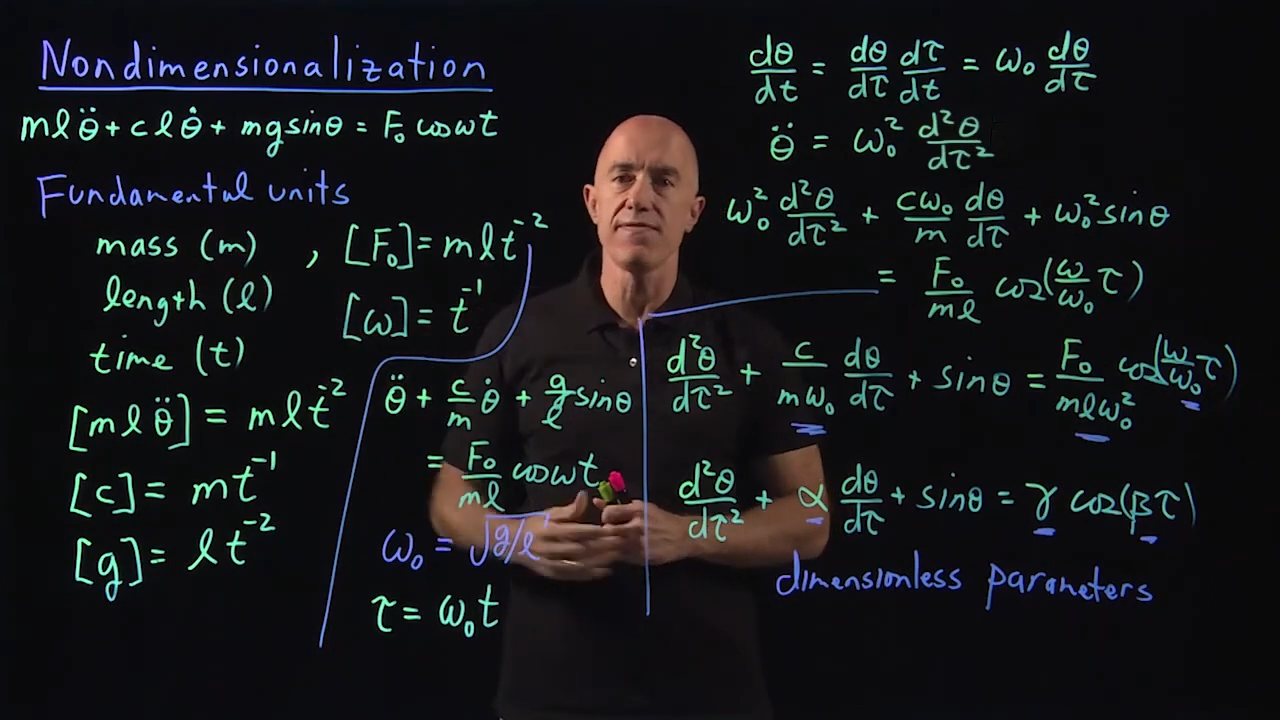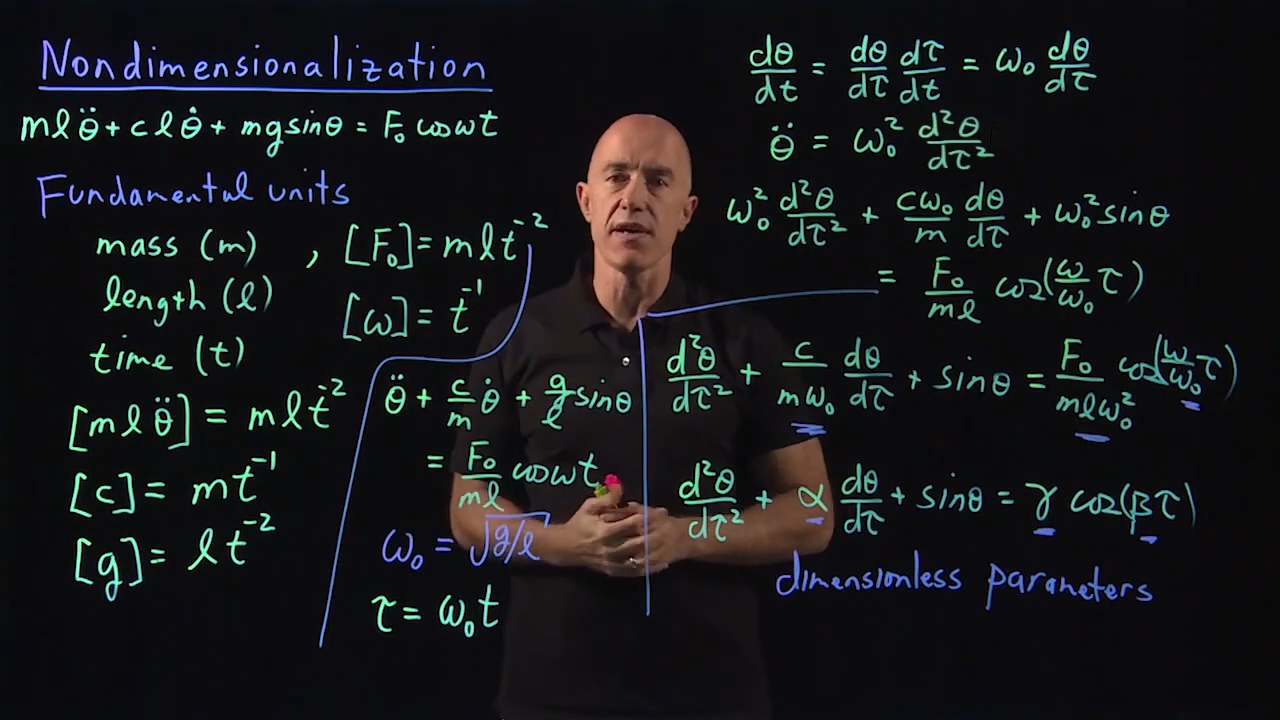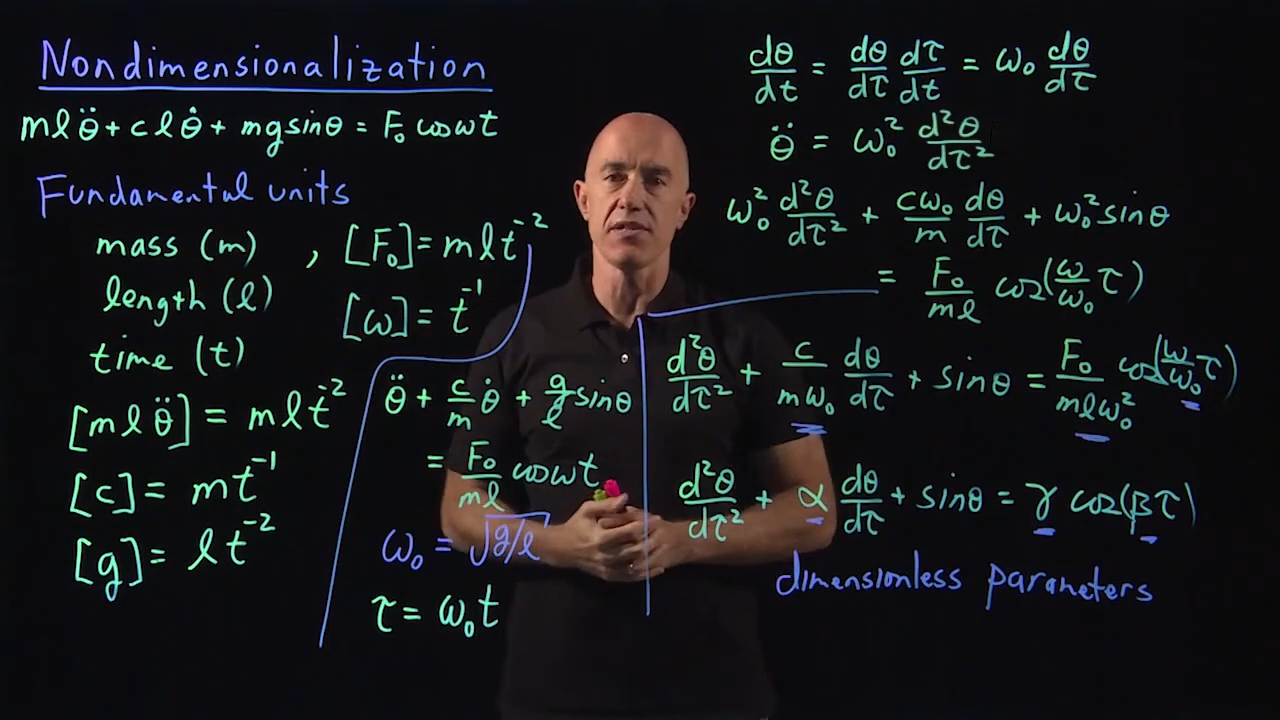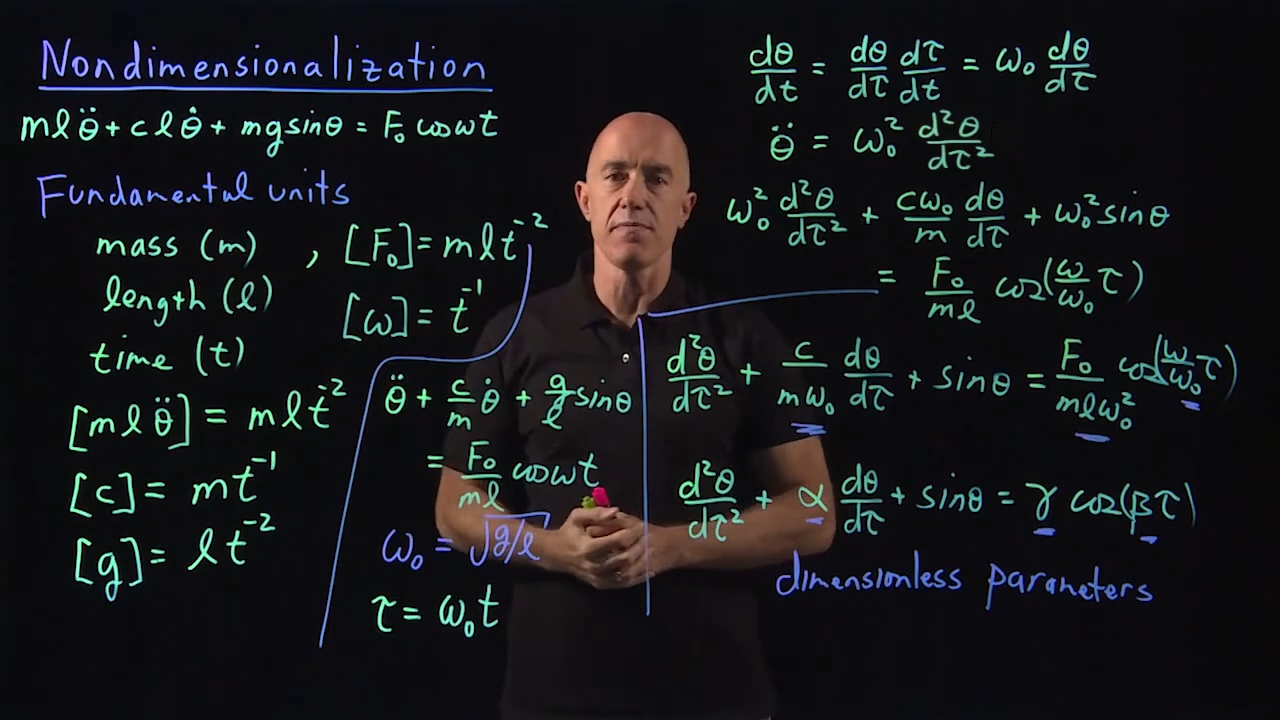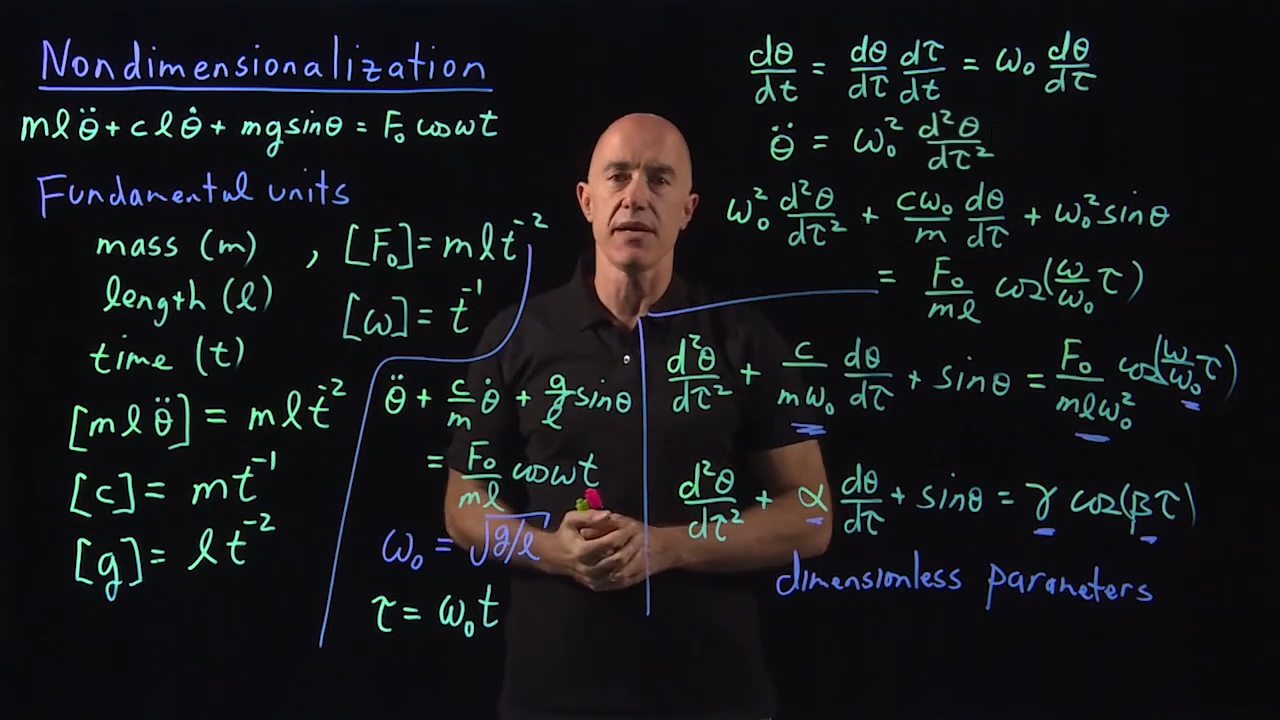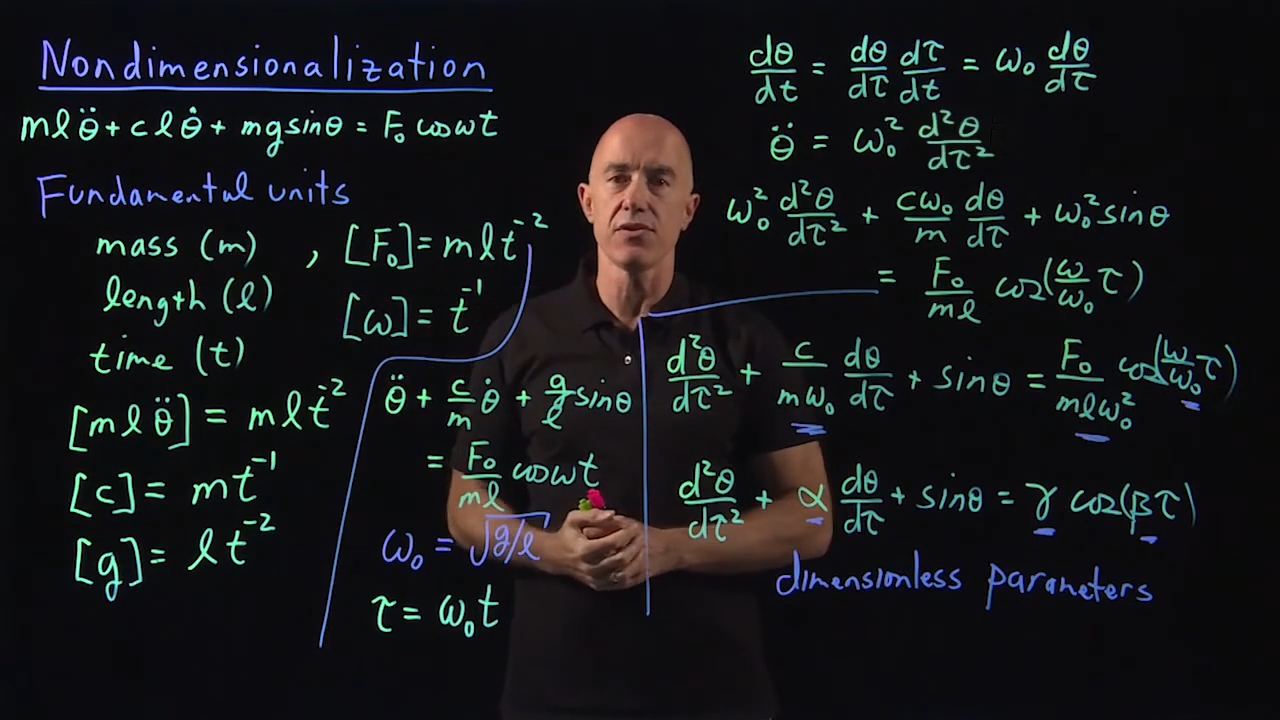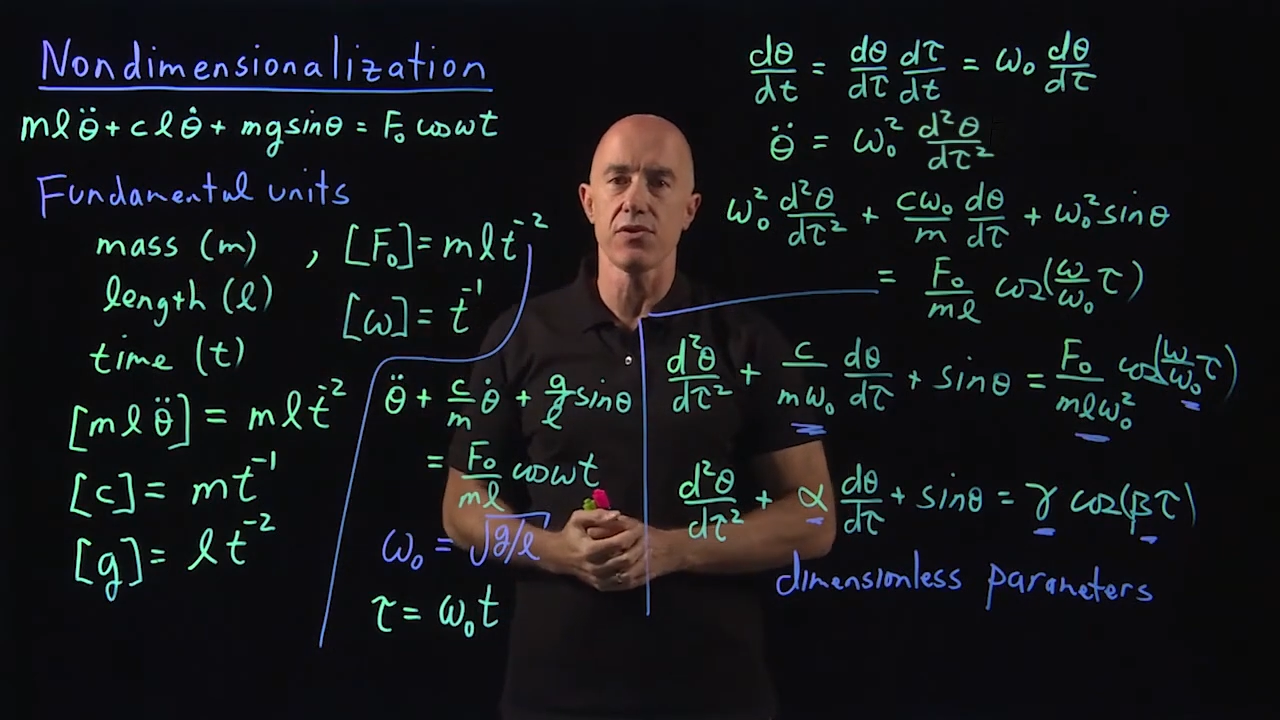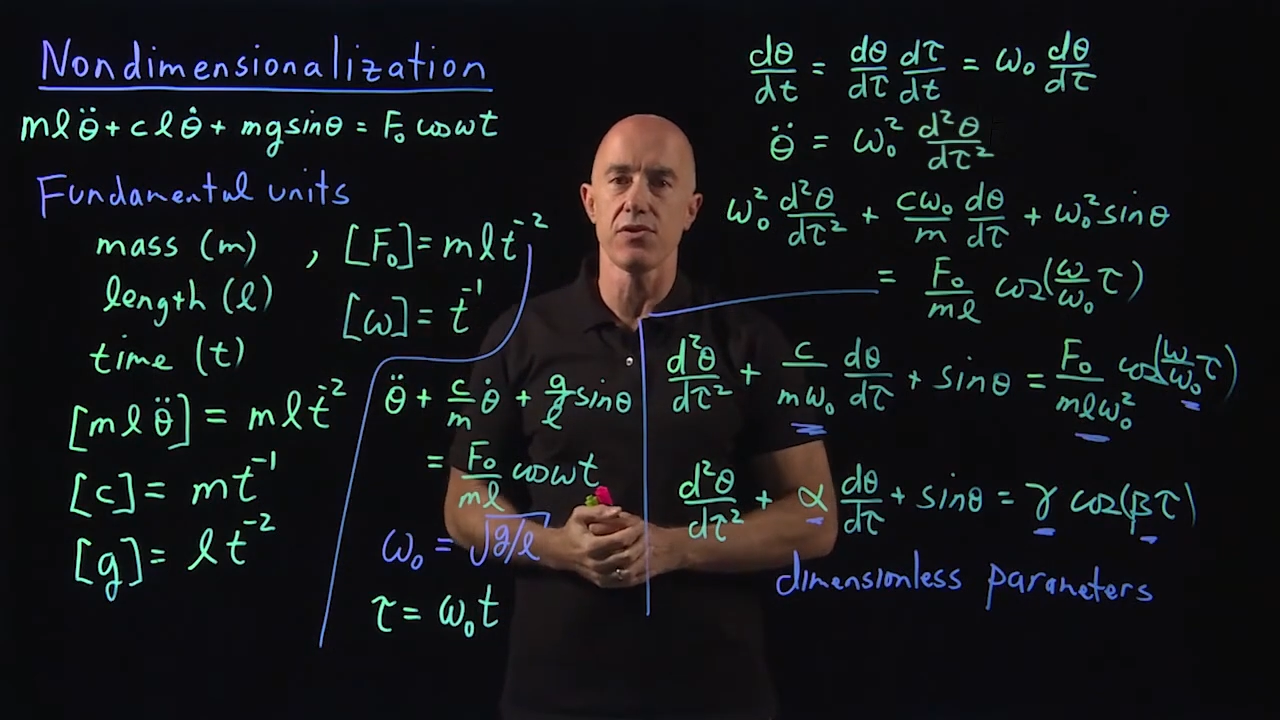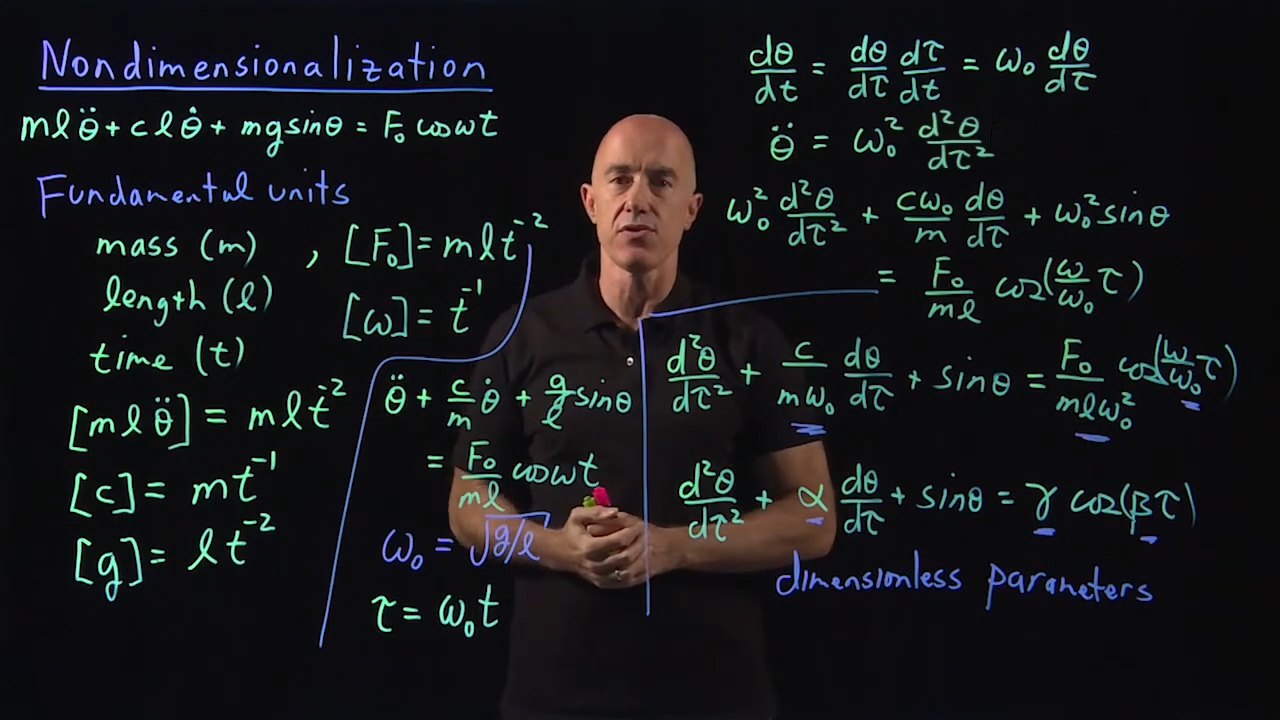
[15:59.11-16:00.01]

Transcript: fundamental